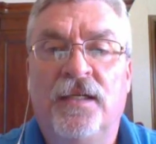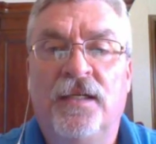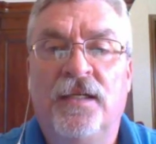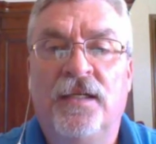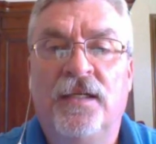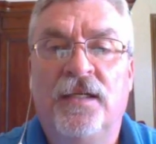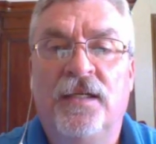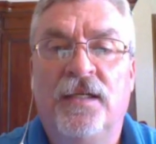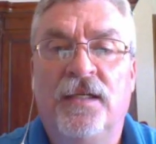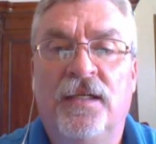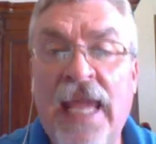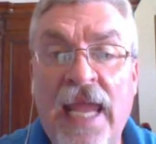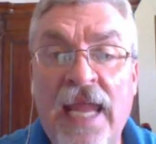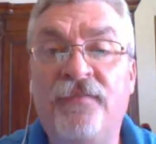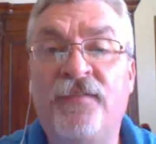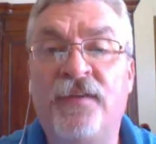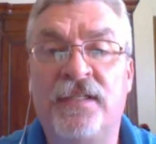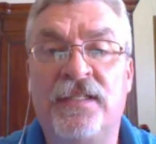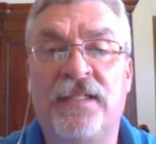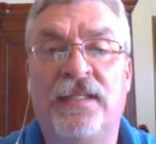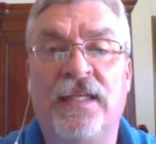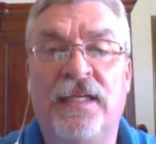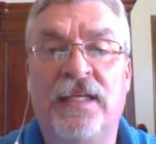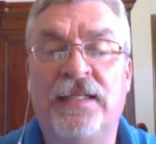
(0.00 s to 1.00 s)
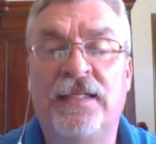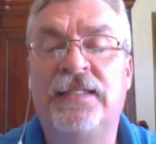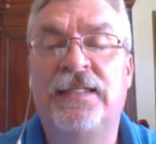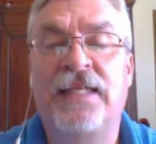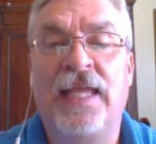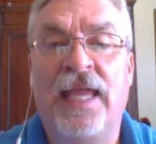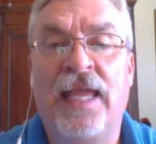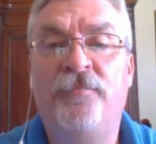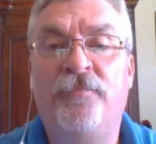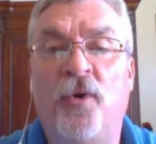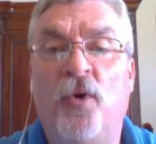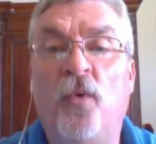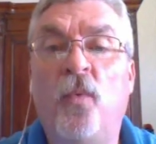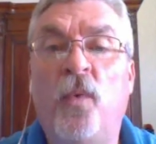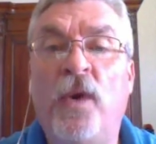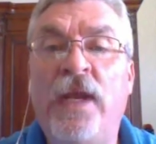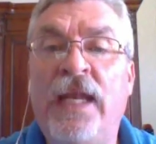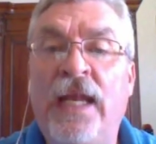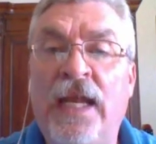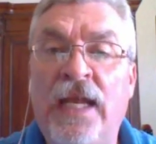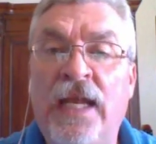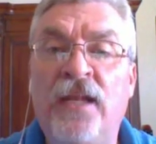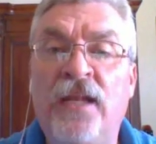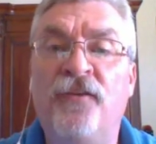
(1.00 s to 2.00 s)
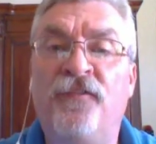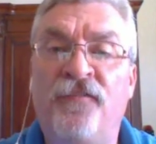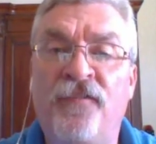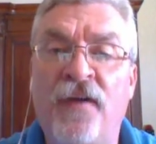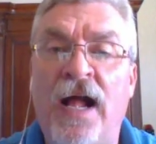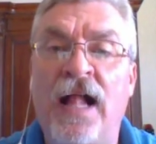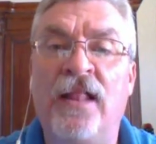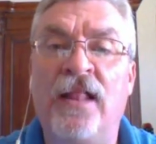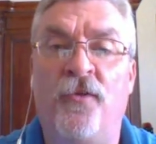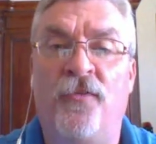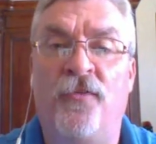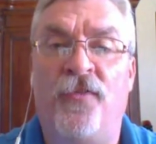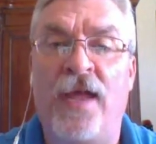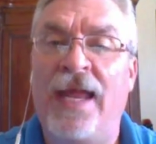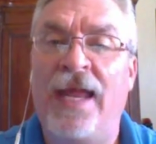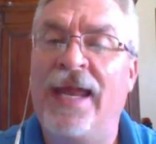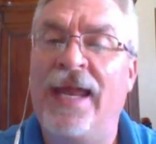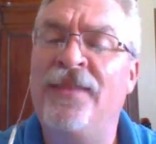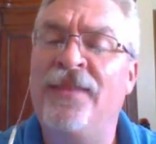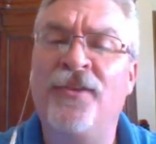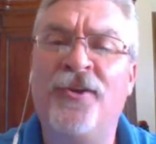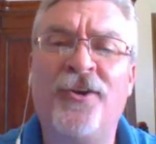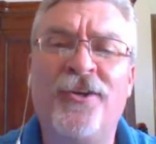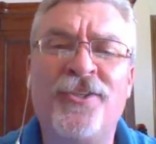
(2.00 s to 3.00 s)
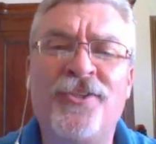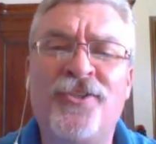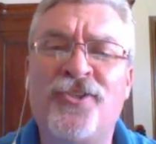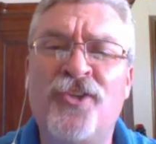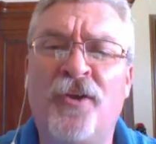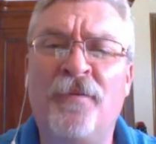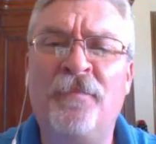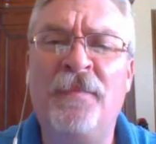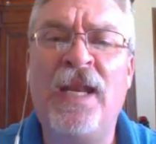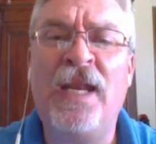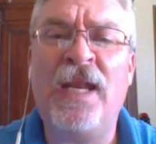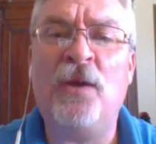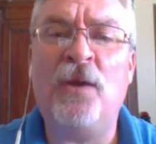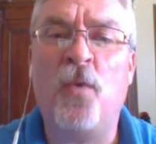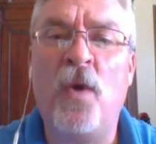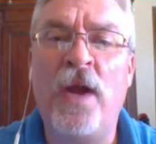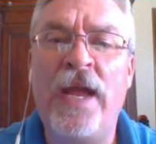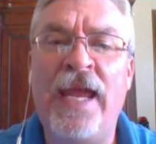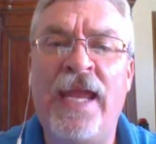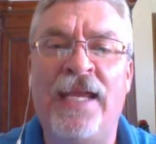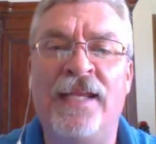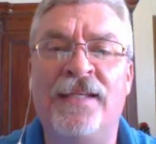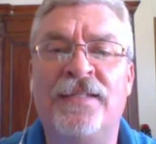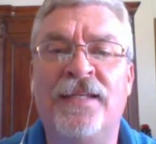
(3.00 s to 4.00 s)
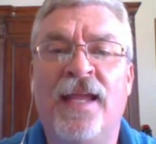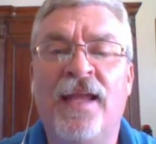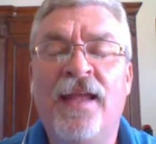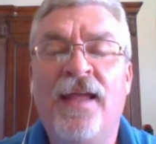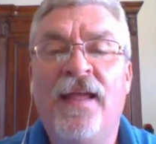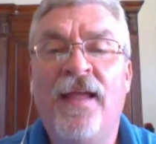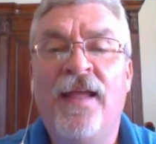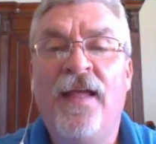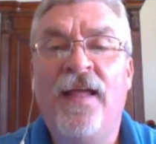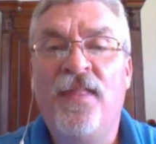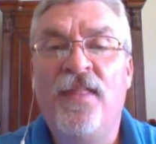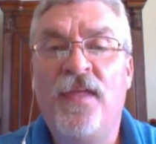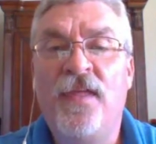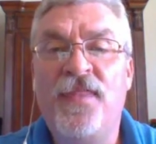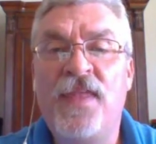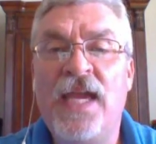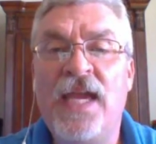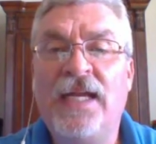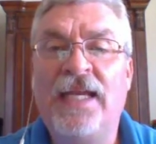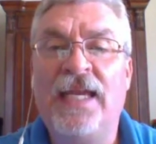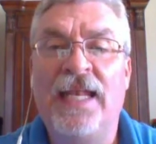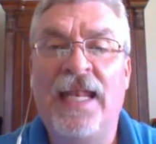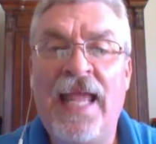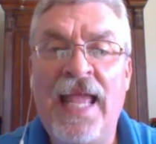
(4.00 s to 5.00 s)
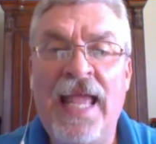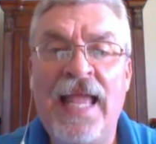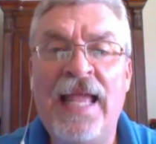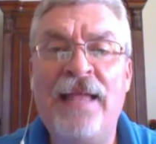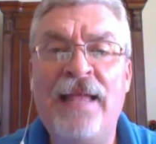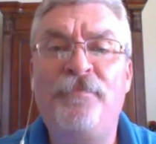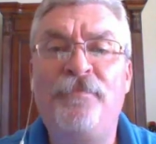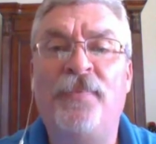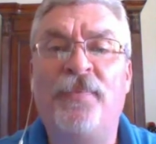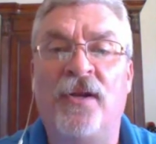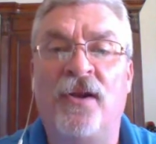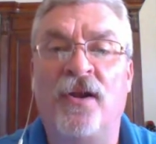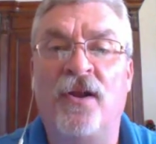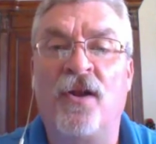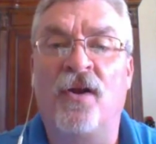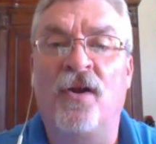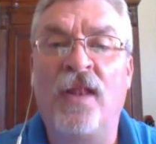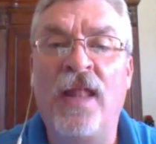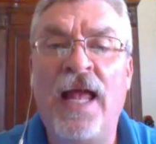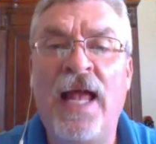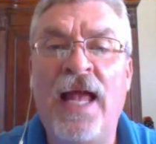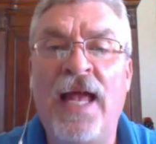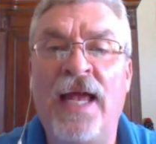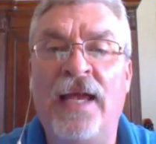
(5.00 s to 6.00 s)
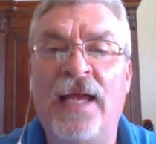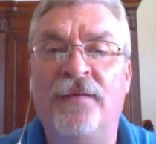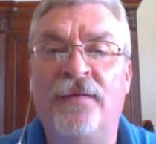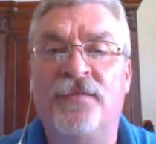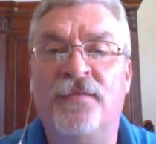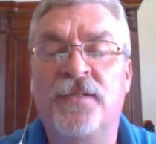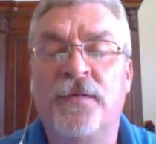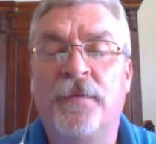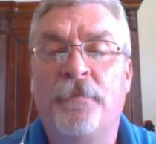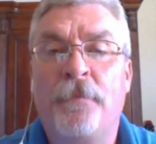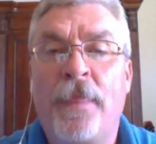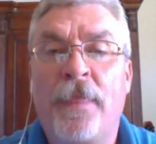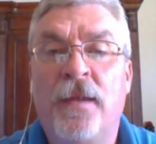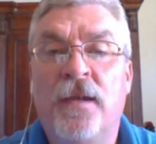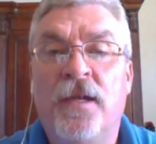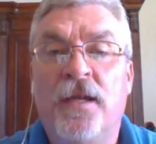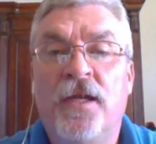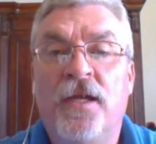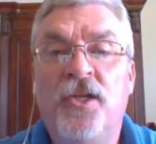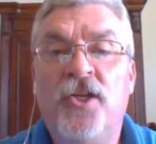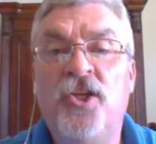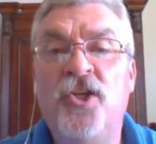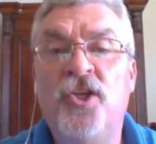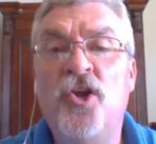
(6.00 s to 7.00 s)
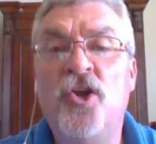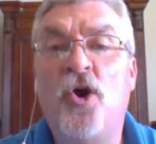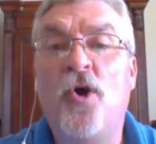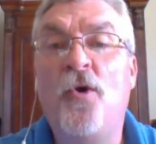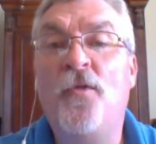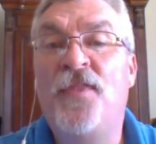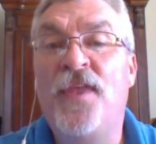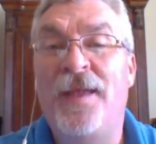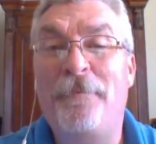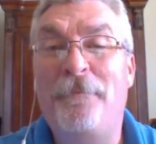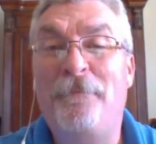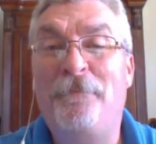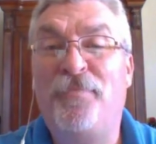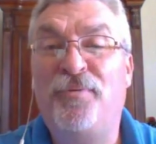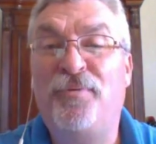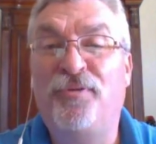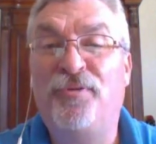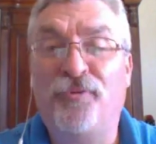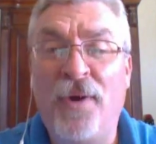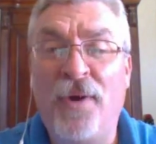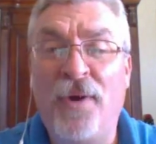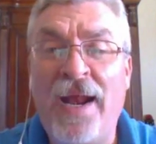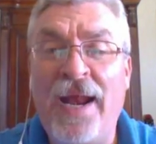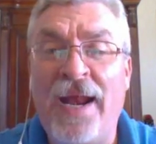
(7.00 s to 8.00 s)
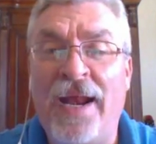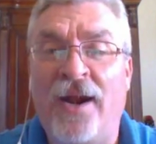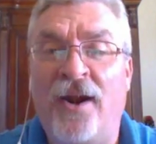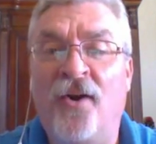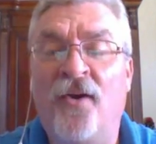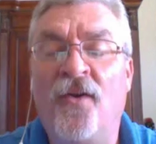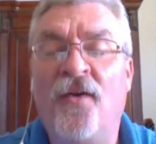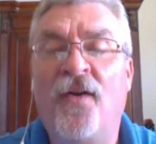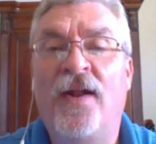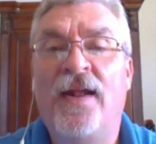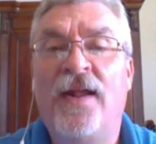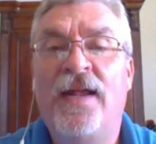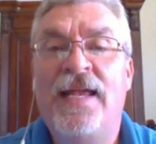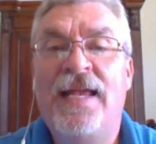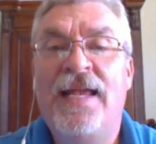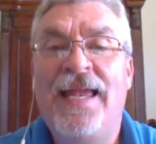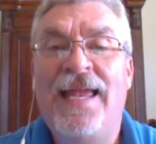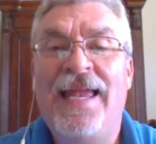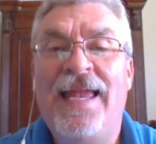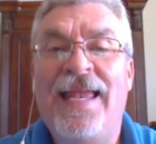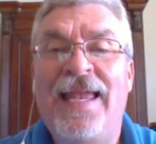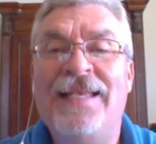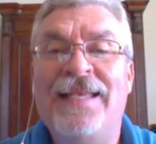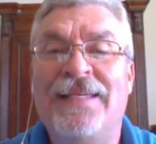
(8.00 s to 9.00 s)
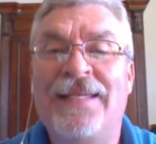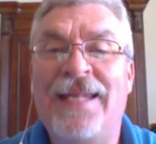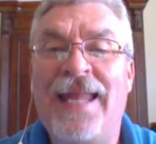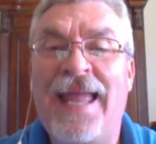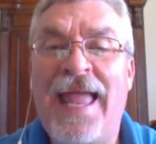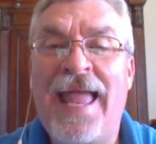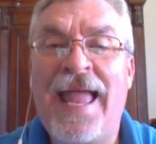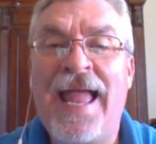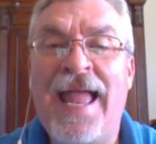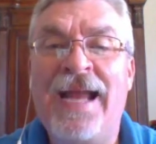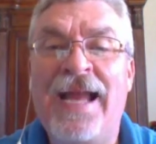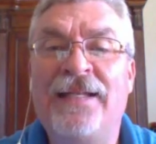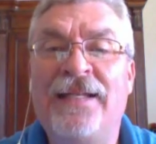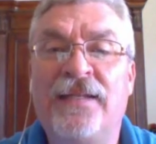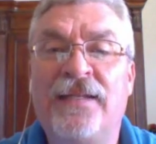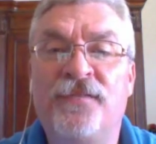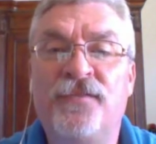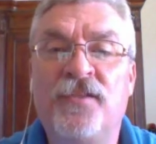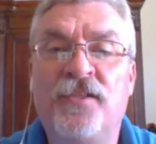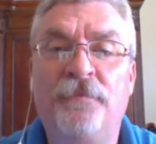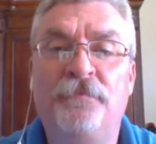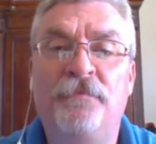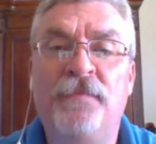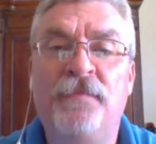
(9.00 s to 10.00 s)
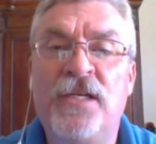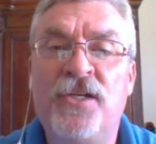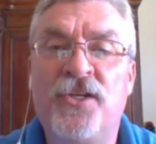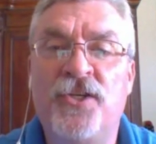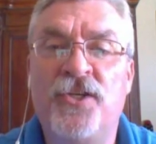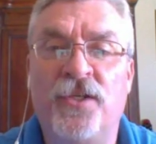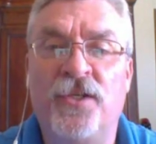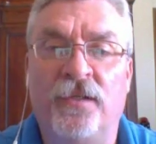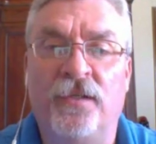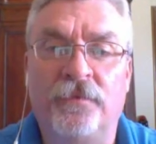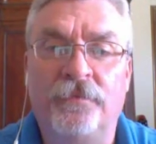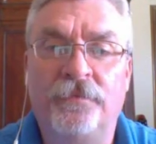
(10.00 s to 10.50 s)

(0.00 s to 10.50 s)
He gave us the example. We need to follow that. And there are so many ways that that can happen in our lives. You know that prayer is an act of submission.